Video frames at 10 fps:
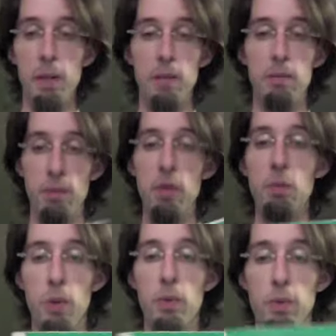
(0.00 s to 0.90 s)
This
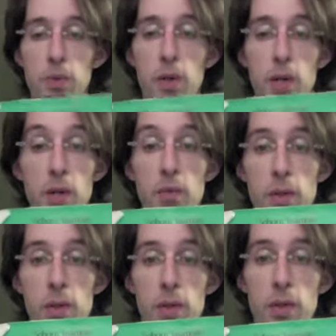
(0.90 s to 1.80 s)
book was very good for a
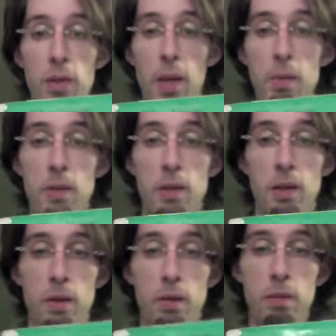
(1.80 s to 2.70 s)
long time just to
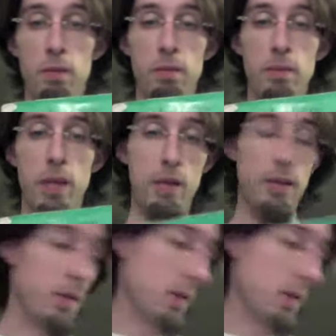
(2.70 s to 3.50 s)
learn sentences.